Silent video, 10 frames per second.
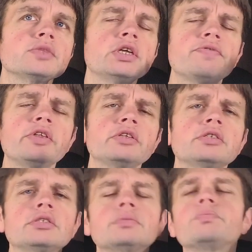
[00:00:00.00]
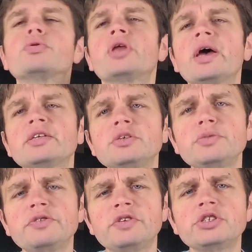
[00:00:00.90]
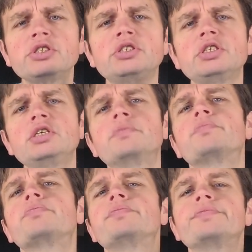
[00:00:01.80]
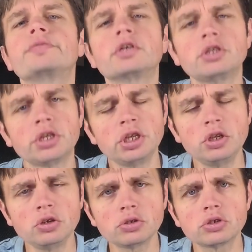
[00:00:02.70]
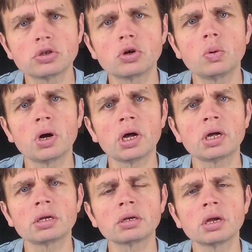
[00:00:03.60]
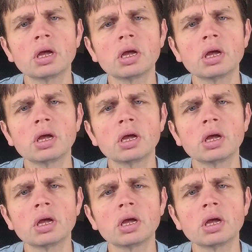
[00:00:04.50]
if this potassium deficiency continues to go on,